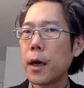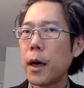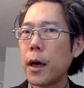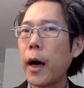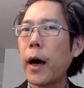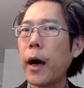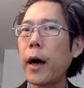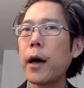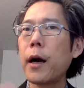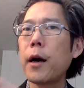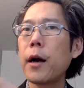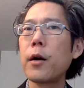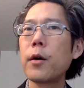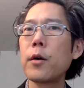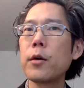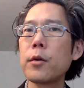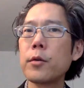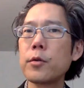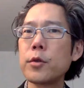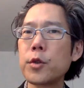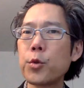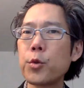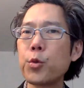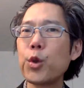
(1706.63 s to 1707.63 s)

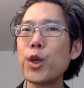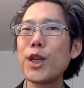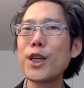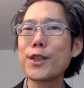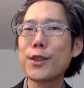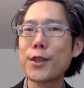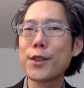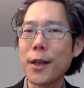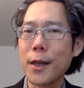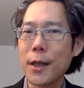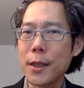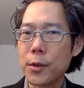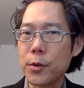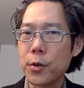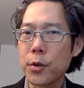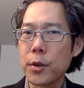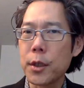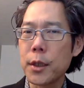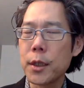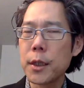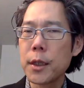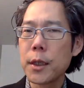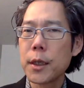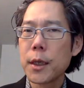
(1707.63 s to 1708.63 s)
how do we as a
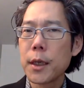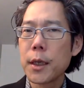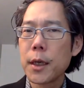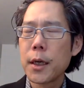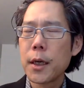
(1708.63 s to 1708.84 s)
country